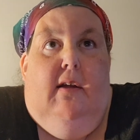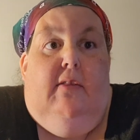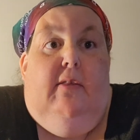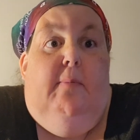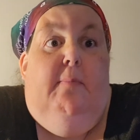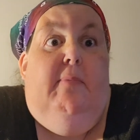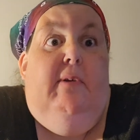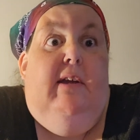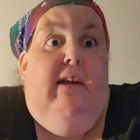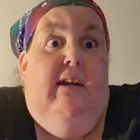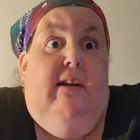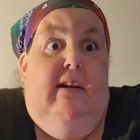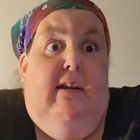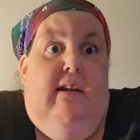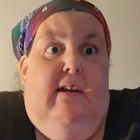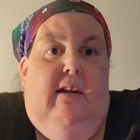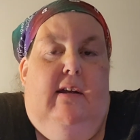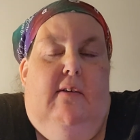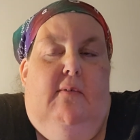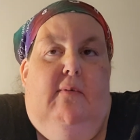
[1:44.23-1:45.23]
At the
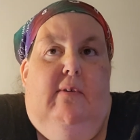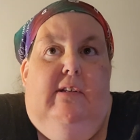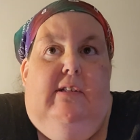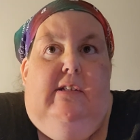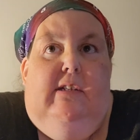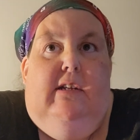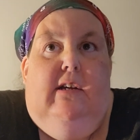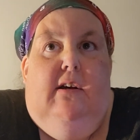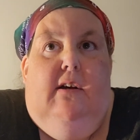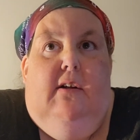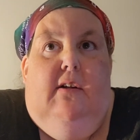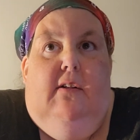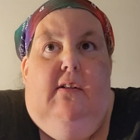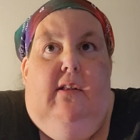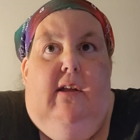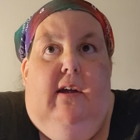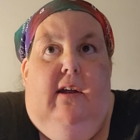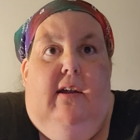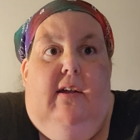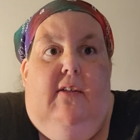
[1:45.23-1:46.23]
beginning, it was
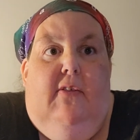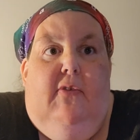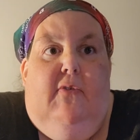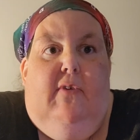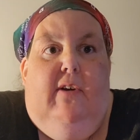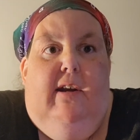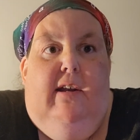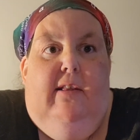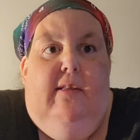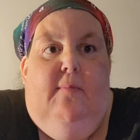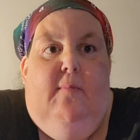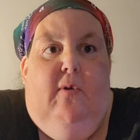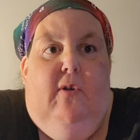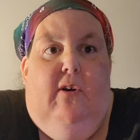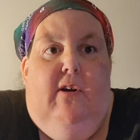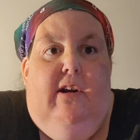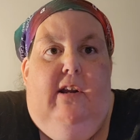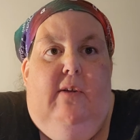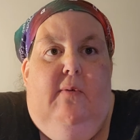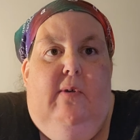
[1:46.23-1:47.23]
till like 3 in the
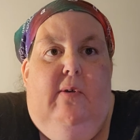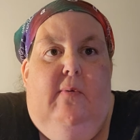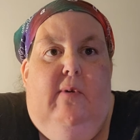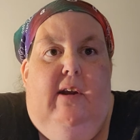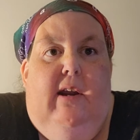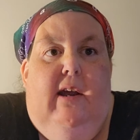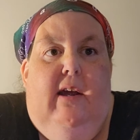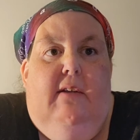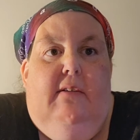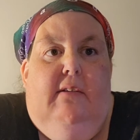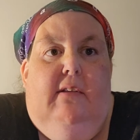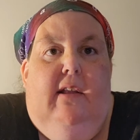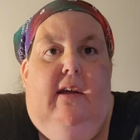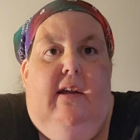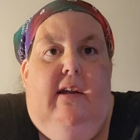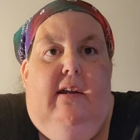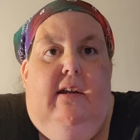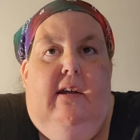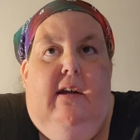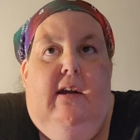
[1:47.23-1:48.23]
morning. We would hit
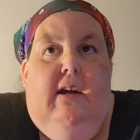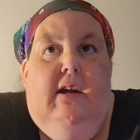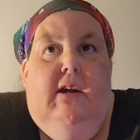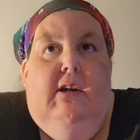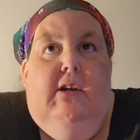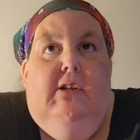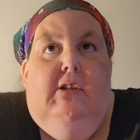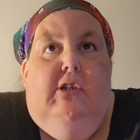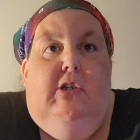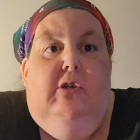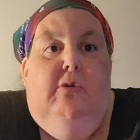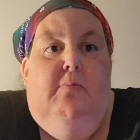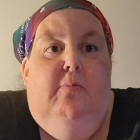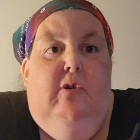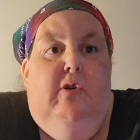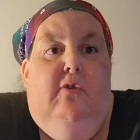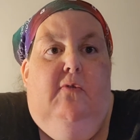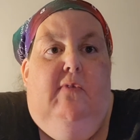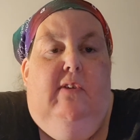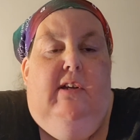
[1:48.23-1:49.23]
like two
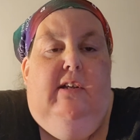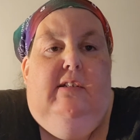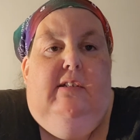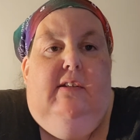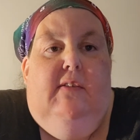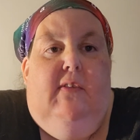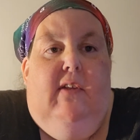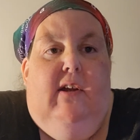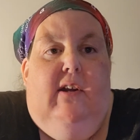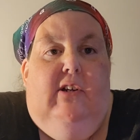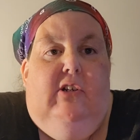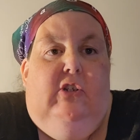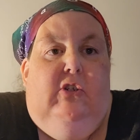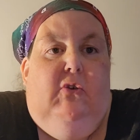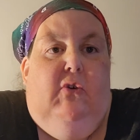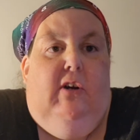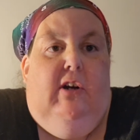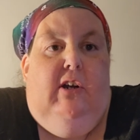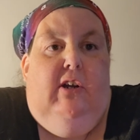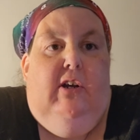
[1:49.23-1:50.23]
movies and then a
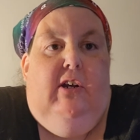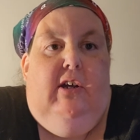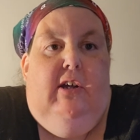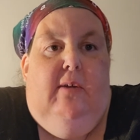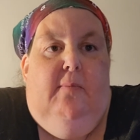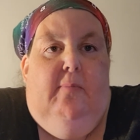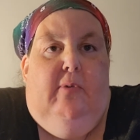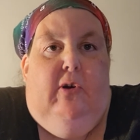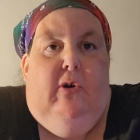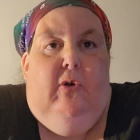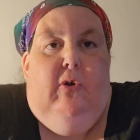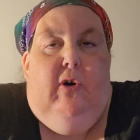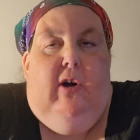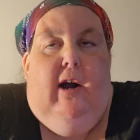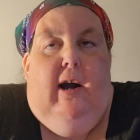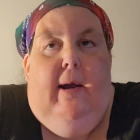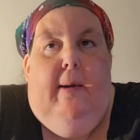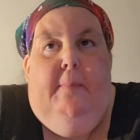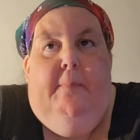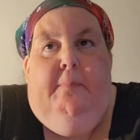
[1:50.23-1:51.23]
short cooking
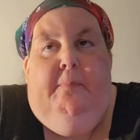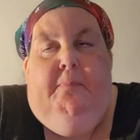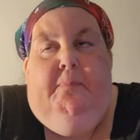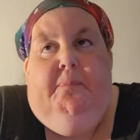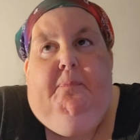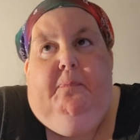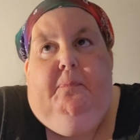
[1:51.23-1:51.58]
program.